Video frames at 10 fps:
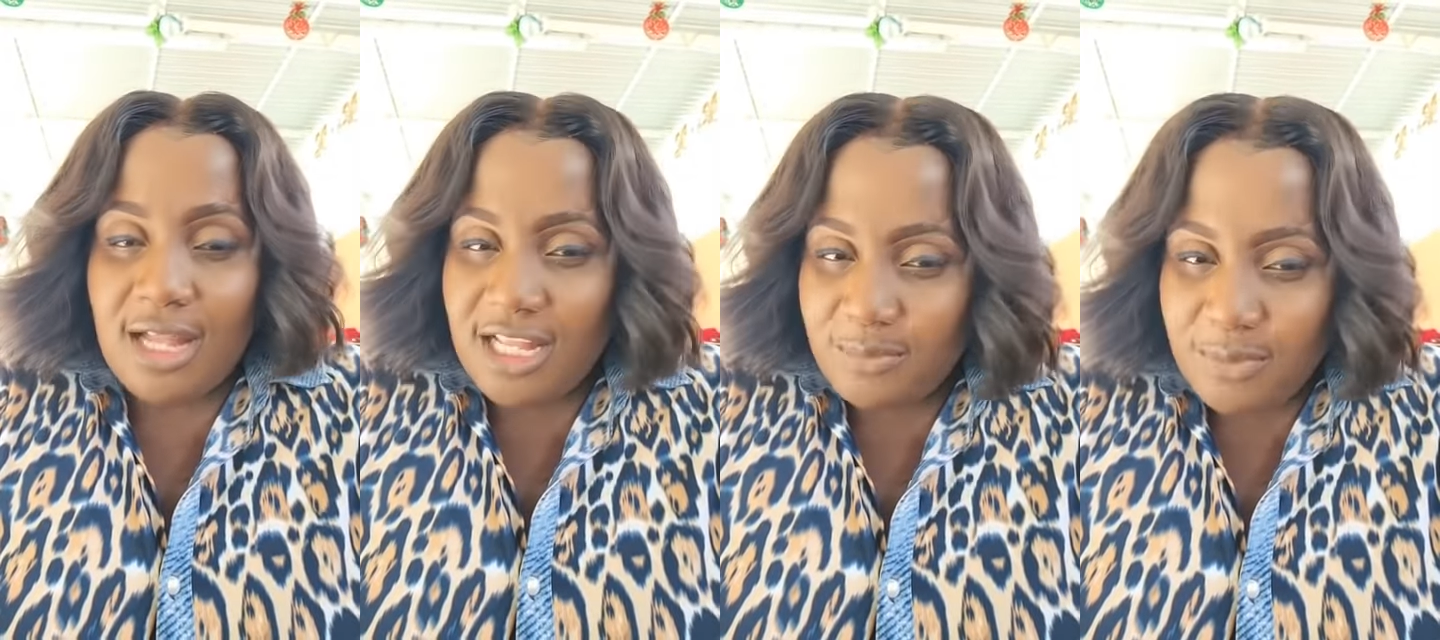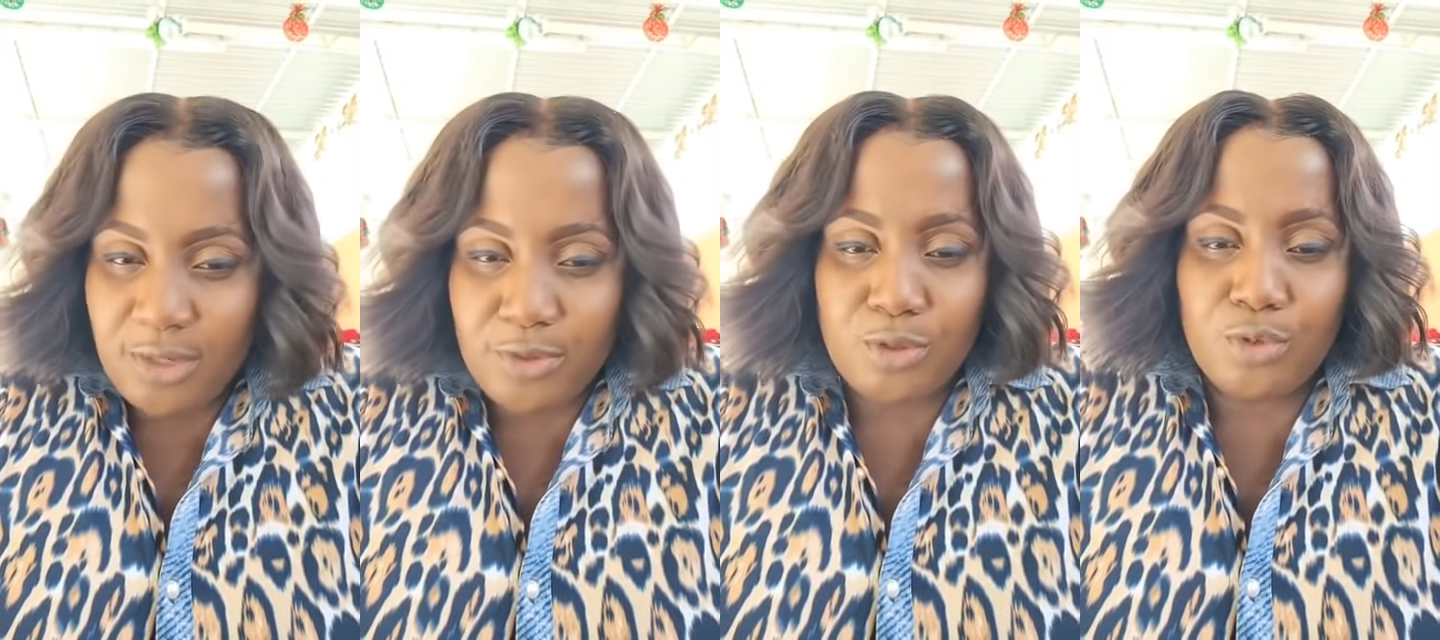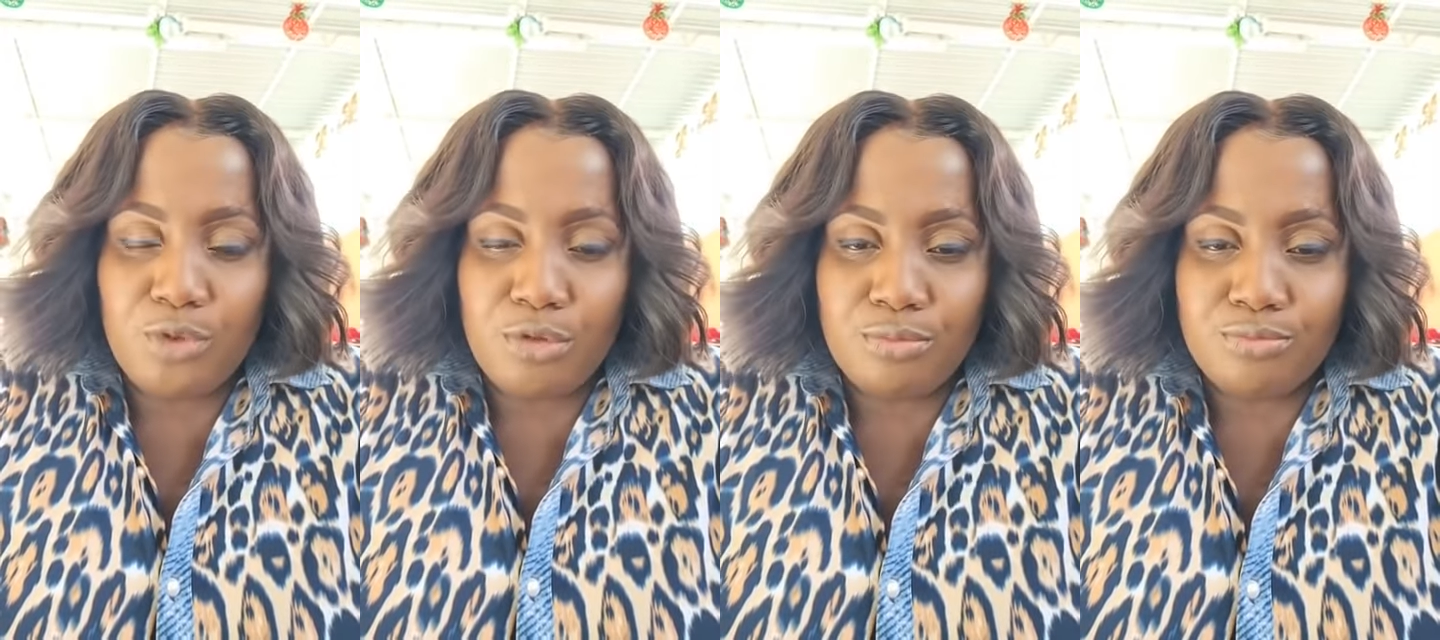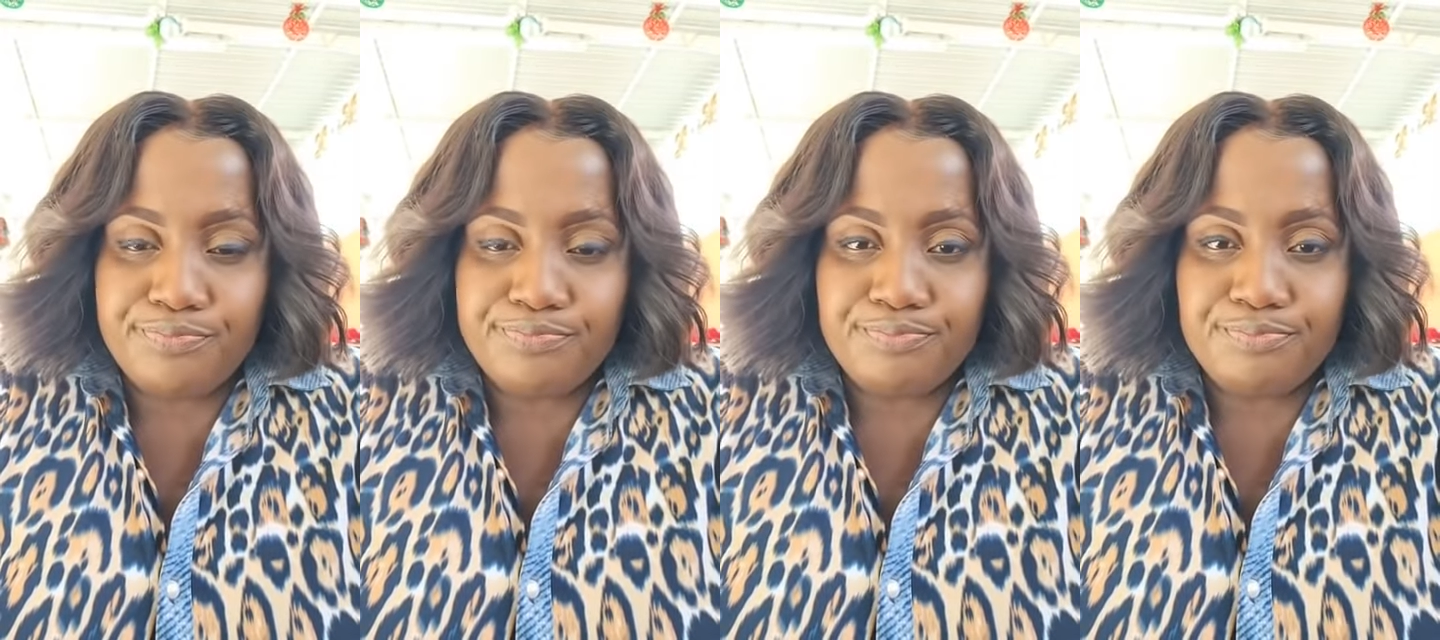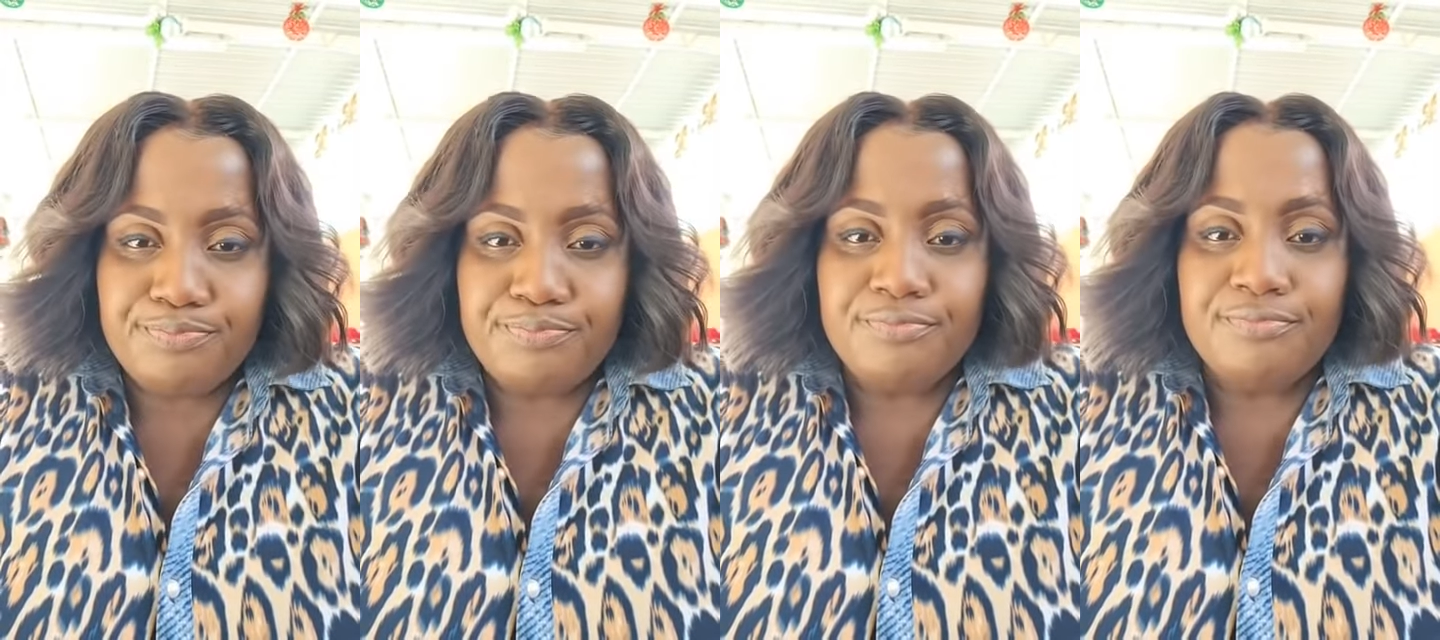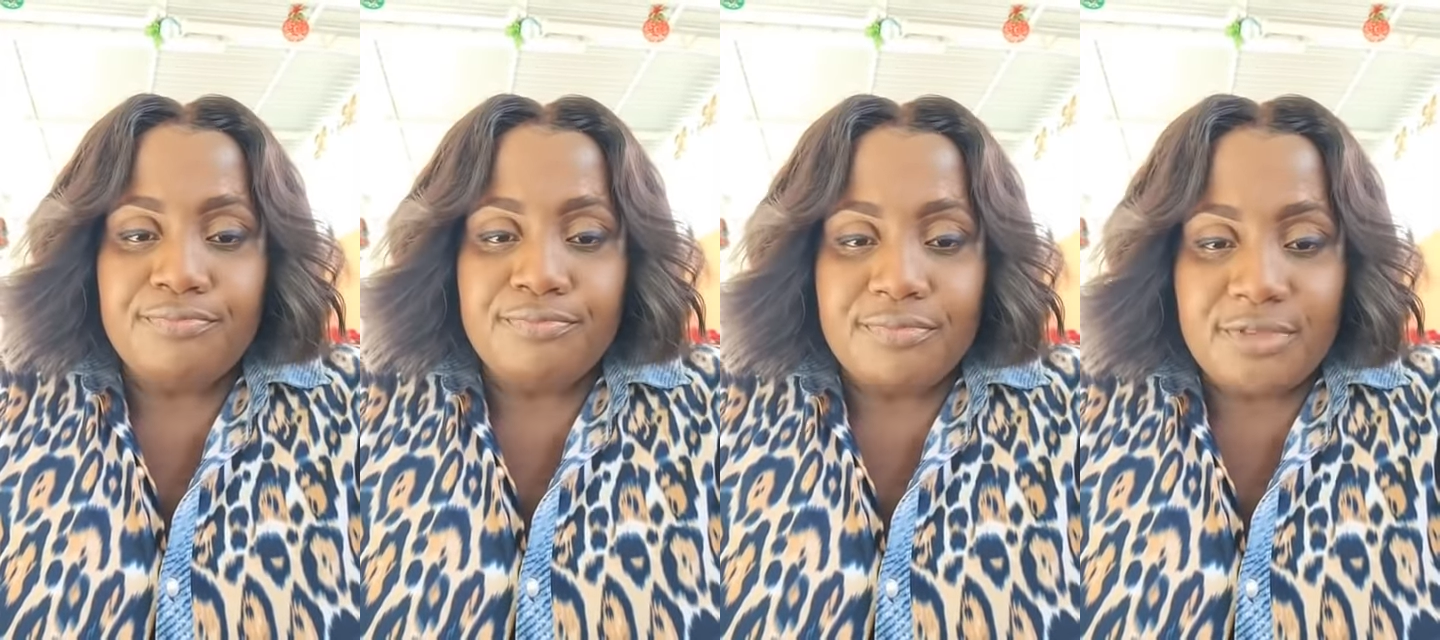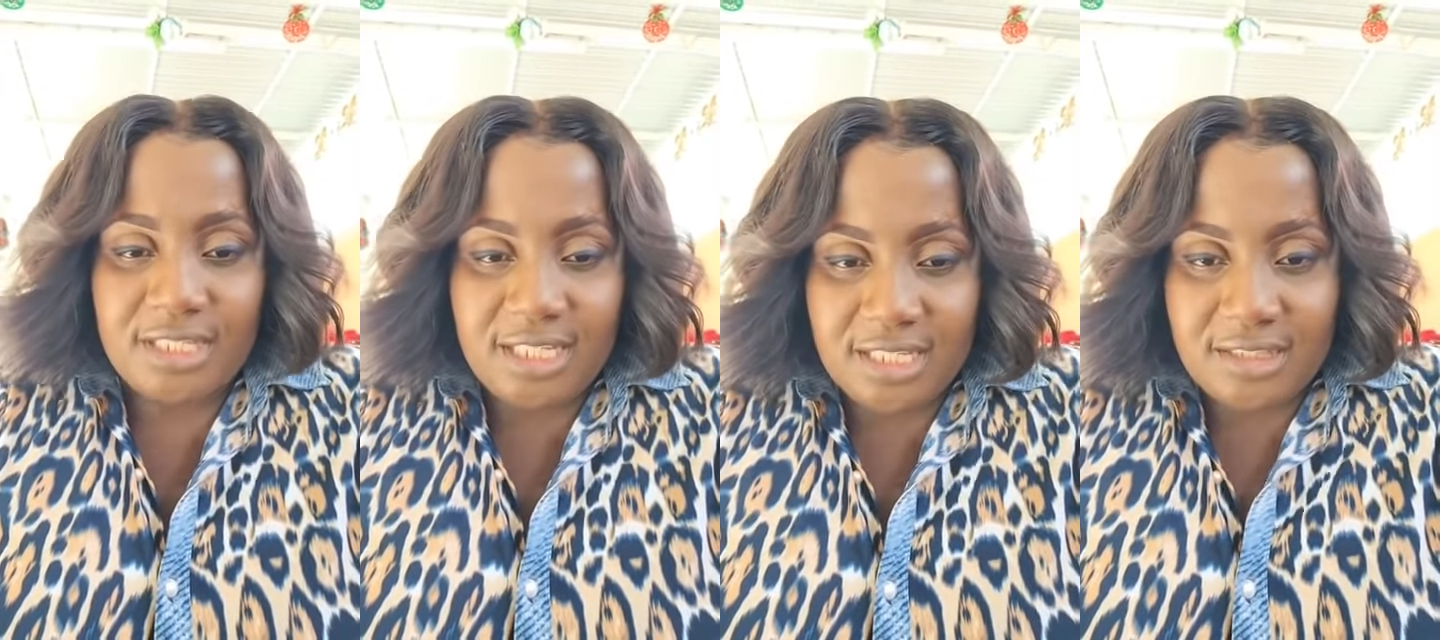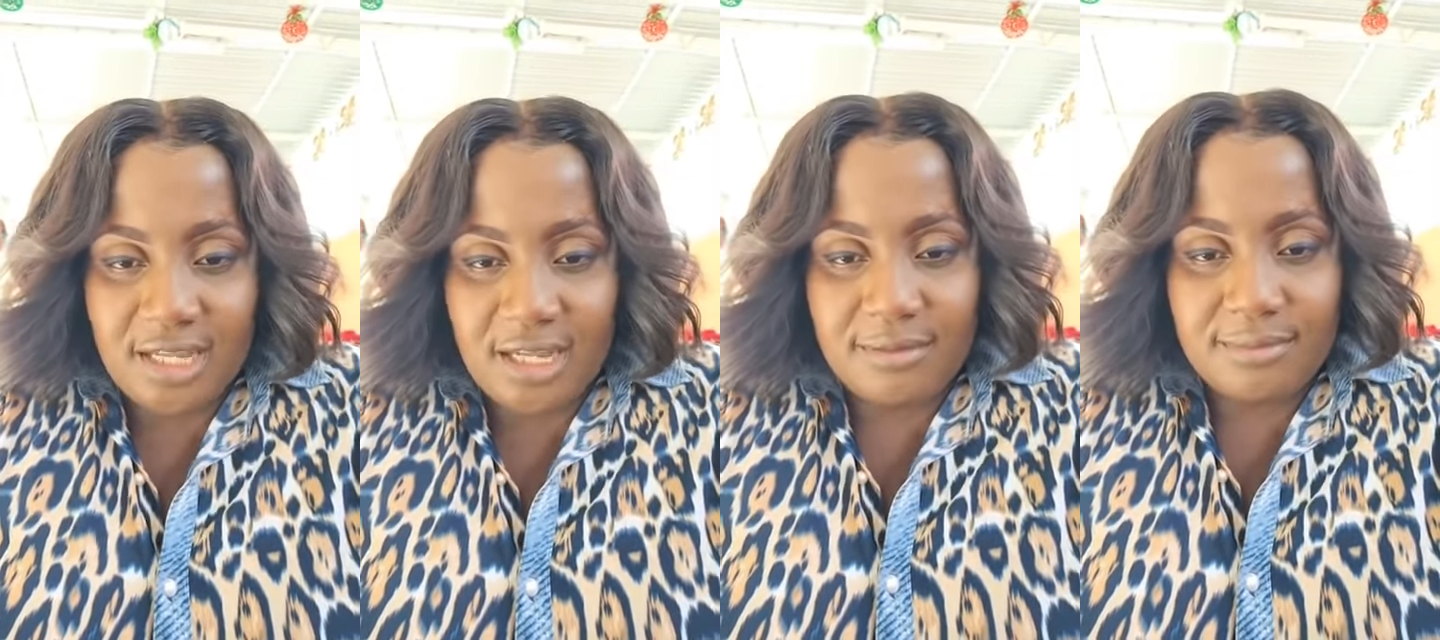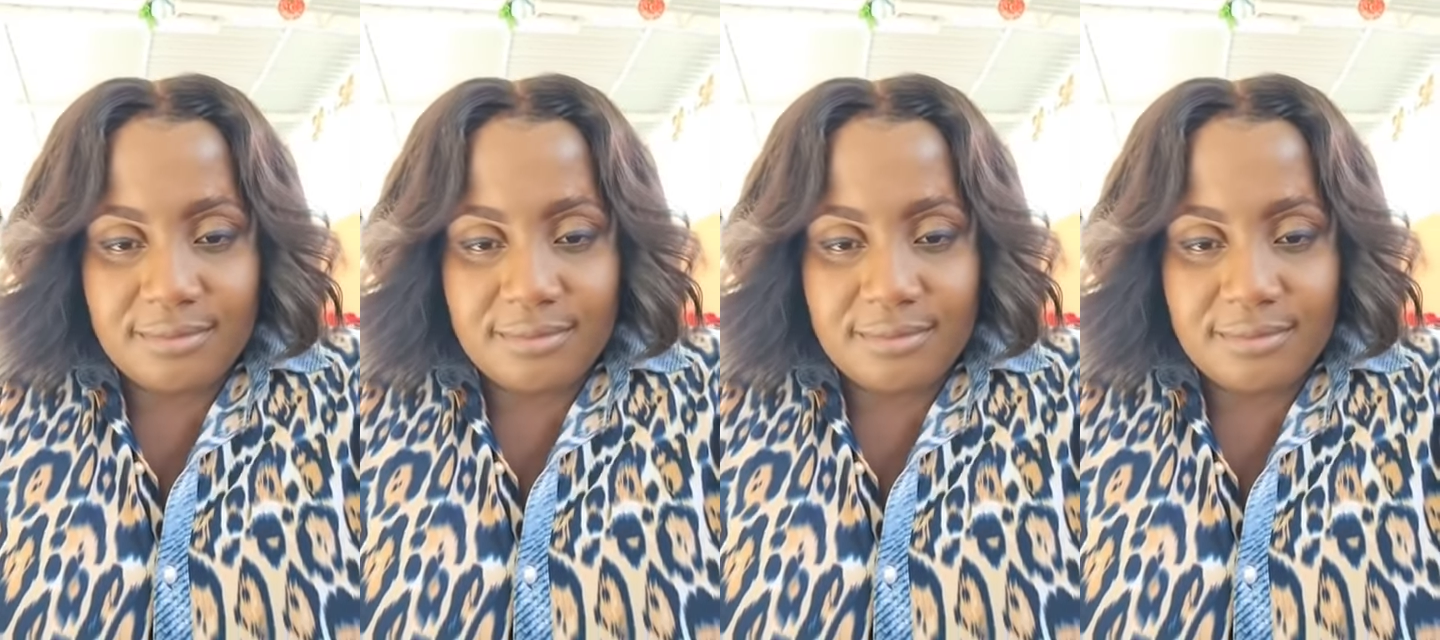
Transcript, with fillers: God be with you later.